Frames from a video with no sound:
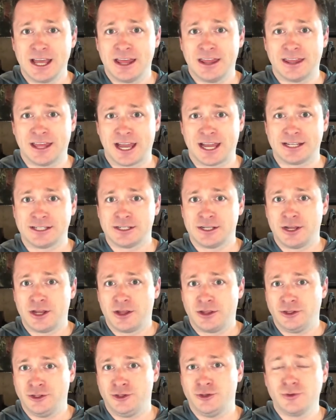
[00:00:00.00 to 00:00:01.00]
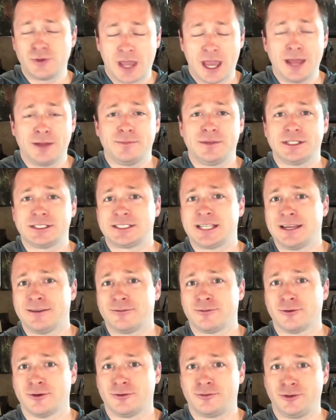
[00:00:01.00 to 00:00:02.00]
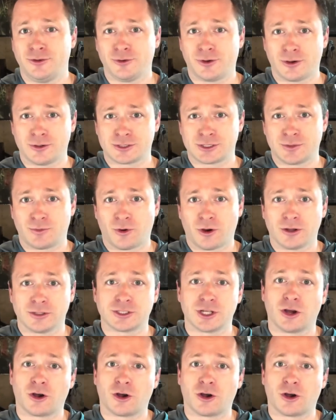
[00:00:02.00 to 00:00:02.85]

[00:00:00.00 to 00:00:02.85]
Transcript: that you can be safer if you go somewhere else,